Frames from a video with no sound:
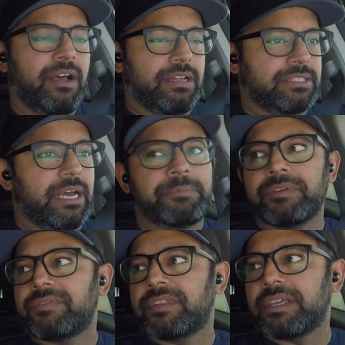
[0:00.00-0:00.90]
on top
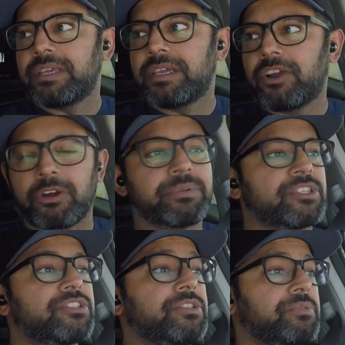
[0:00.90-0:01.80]
of the
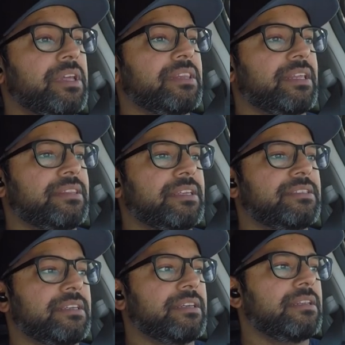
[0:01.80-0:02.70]
garbage tuning that they
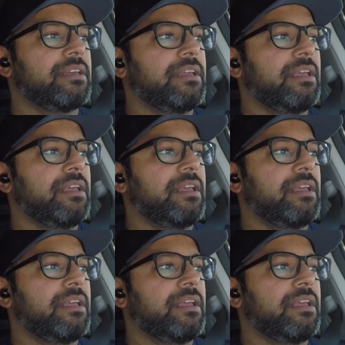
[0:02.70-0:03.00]
did,